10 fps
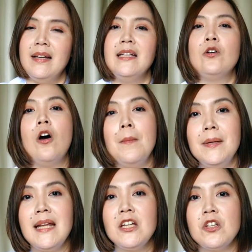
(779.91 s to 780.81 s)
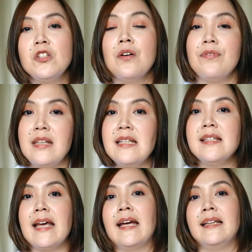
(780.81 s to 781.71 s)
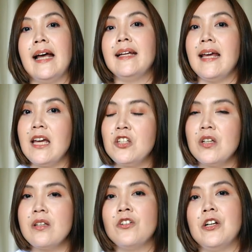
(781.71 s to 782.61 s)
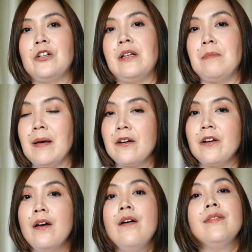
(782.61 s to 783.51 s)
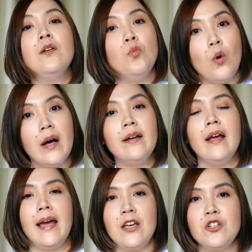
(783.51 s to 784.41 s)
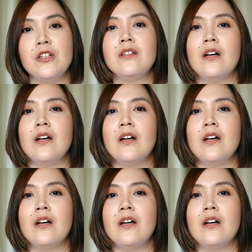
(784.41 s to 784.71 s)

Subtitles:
Now, combinations of these second-line agents are generally better than one agent